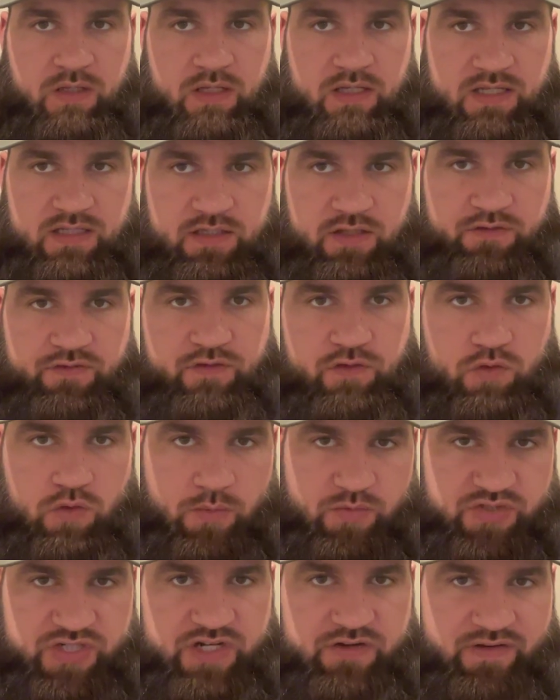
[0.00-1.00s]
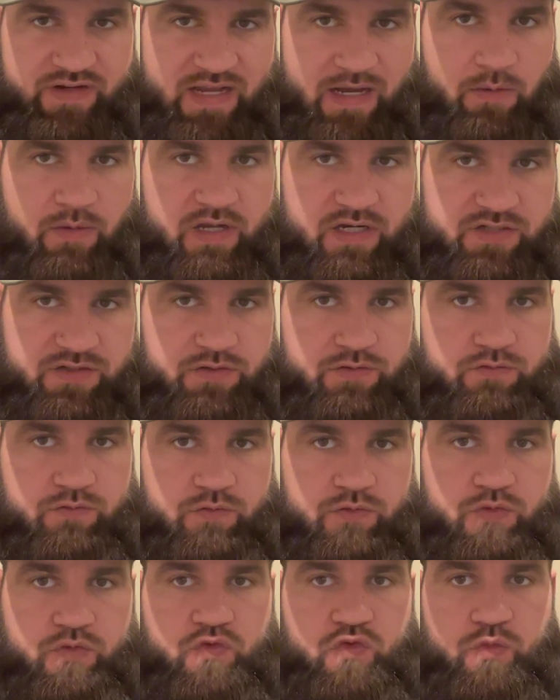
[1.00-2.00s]
In this video, I'm sharing how I actually grew
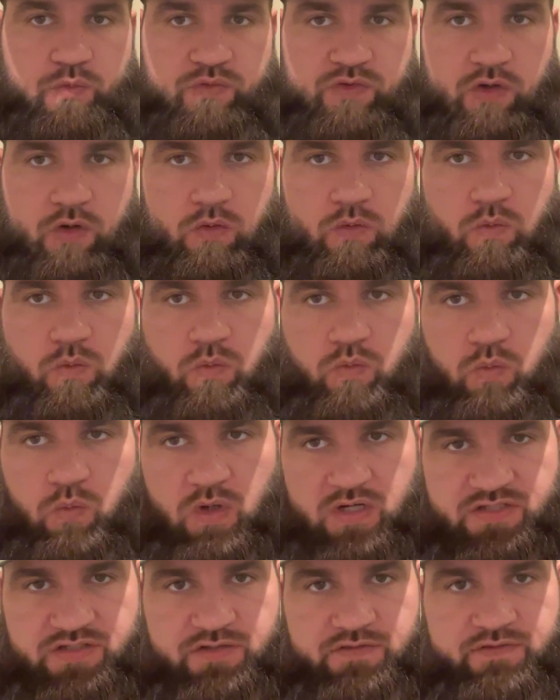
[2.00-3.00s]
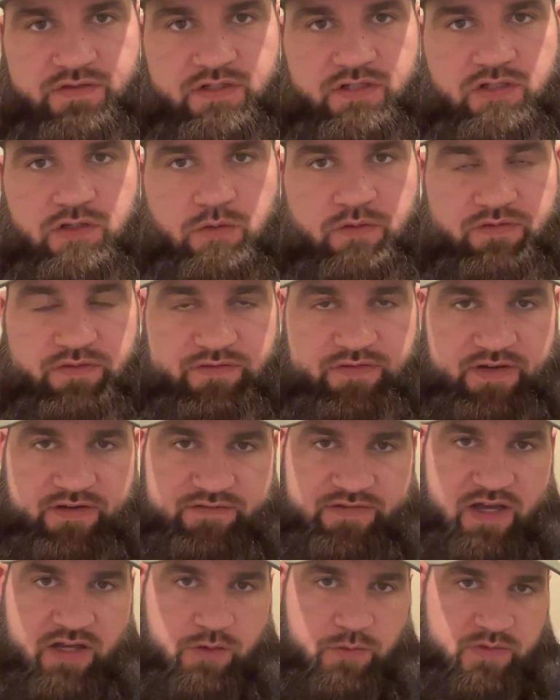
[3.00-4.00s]
on YouTube. So watch this video if you find
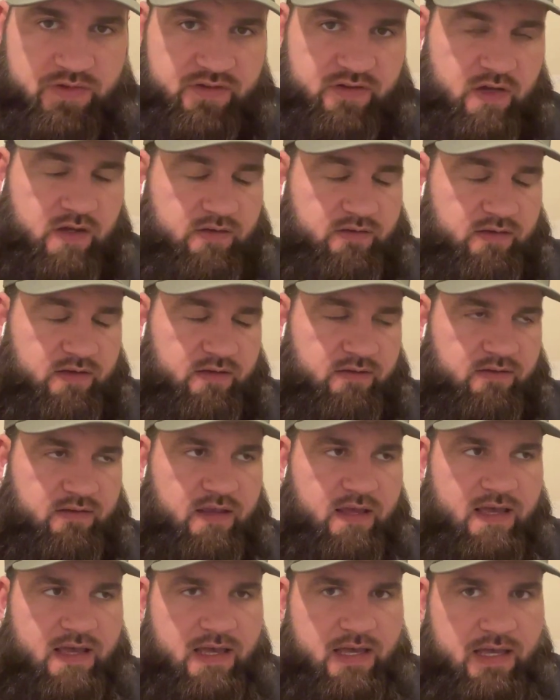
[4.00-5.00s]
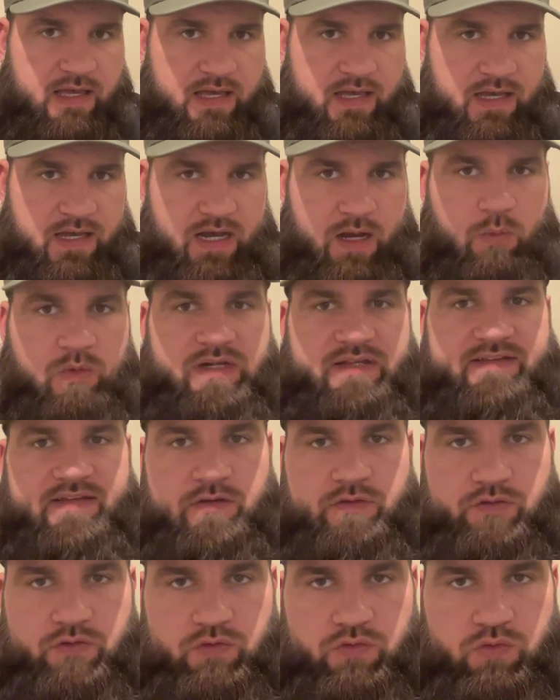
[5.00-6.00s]
value in this content. I want to
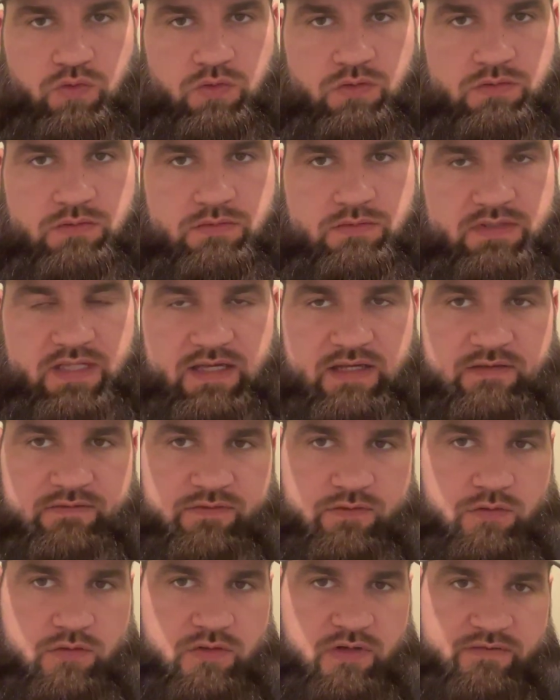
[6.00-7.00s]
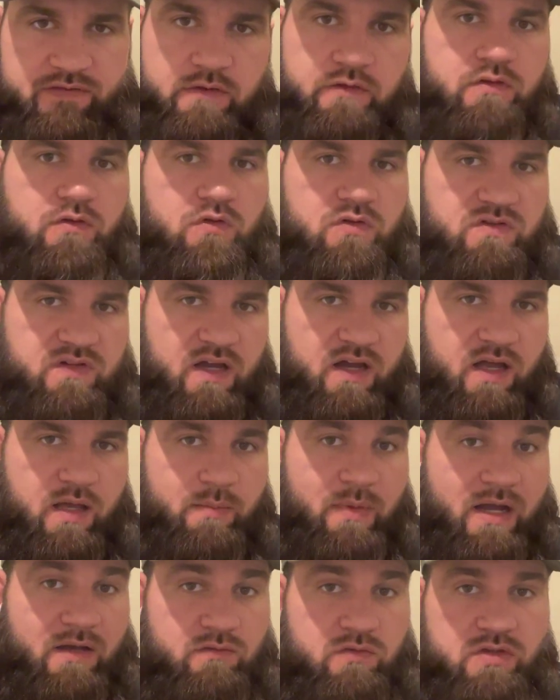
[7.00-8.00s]
tell you that for a very long
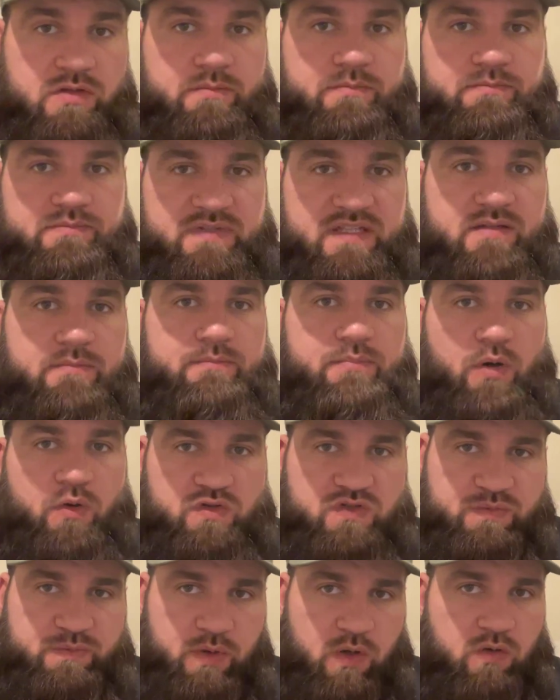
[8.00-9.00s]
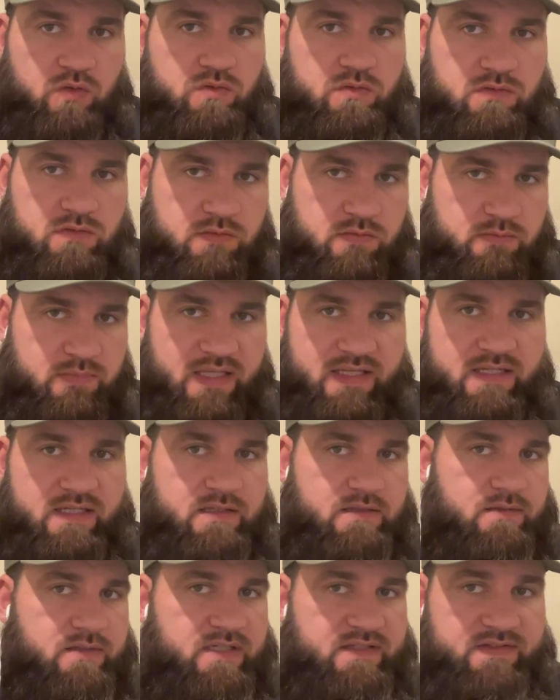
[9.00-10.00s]
time, I really did postpone
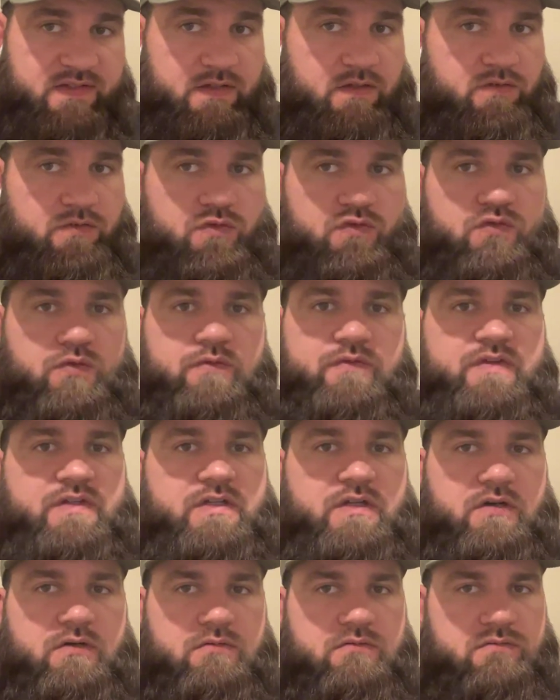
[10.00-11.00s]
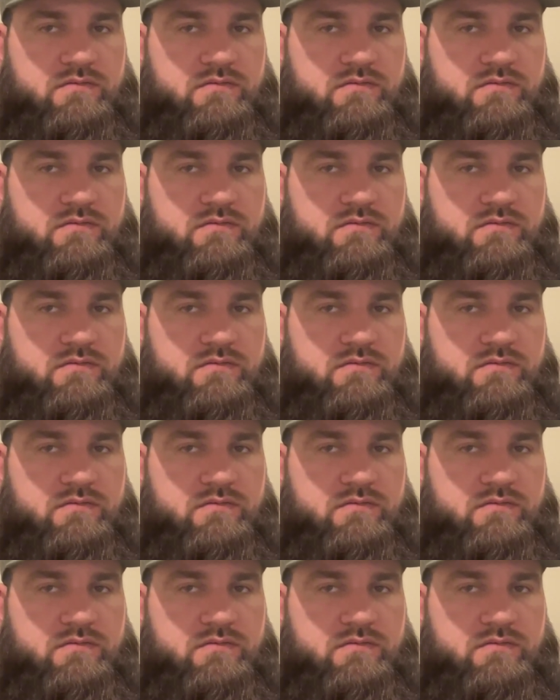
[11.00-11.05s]
making a single YouTube video,